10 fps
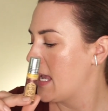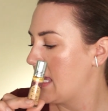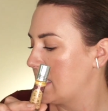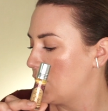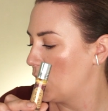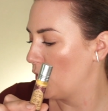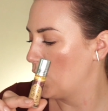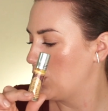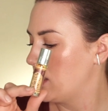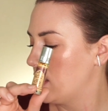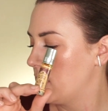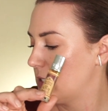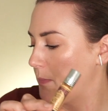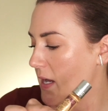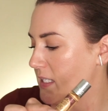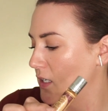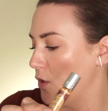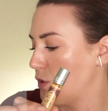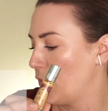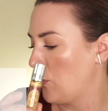It's oud, spicy
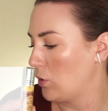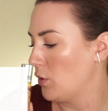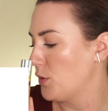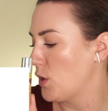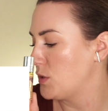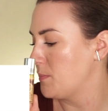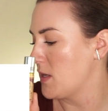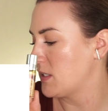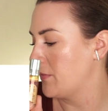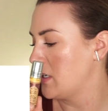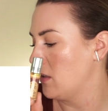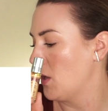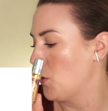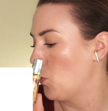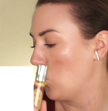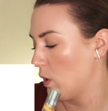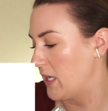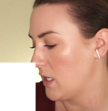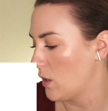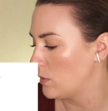notes, floral notes, musk, vanilla,
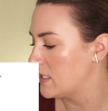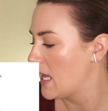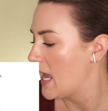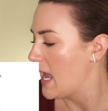woody notes.